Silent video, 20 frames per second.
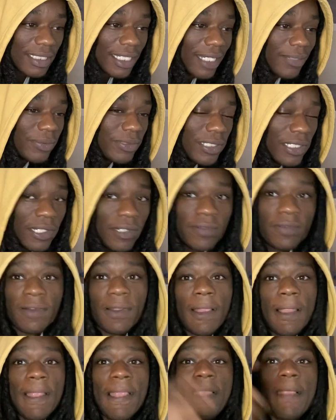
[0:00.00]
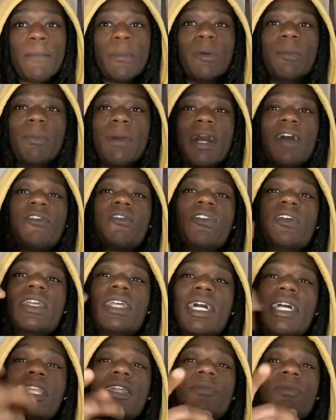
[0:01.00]
top shelf. But Mafia,
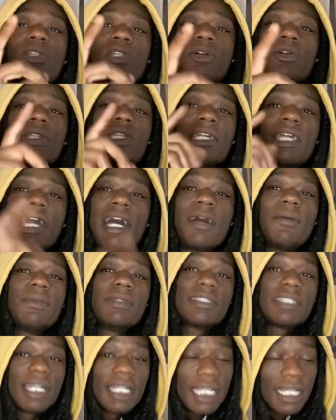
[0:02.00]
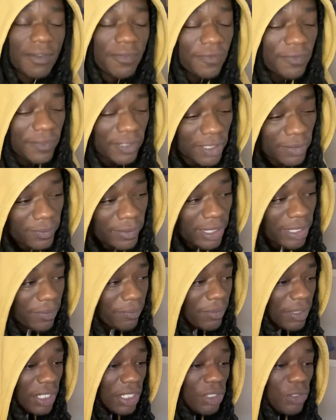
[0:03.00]
y'all let me know in the comments how y'all feel about it,
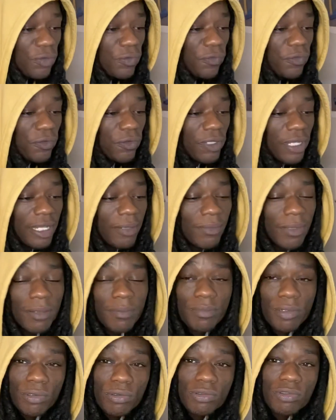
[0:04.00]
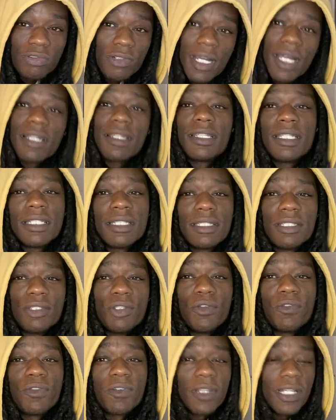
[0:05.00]
man. Do you feel like my bro's grinding? Do
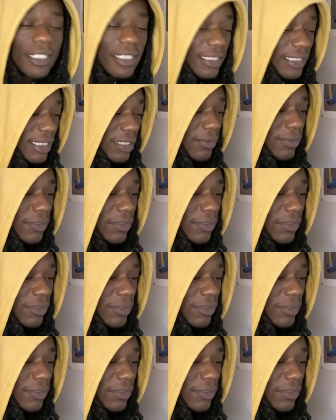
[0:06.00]
you feel like this shit